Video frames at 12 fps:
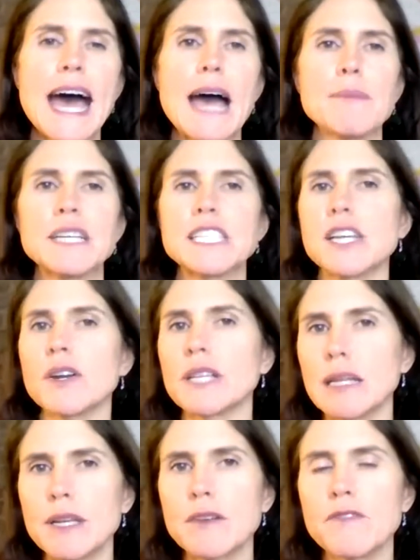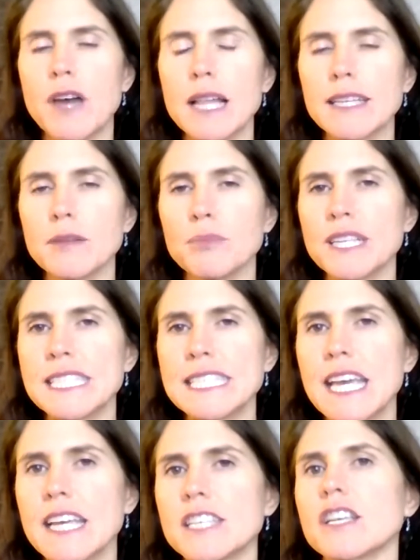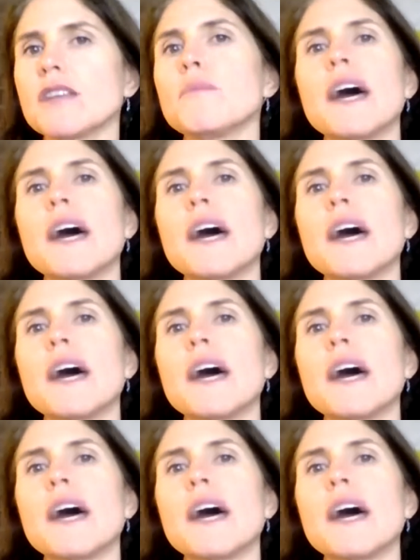I'm going to share a little bit of a little presentation,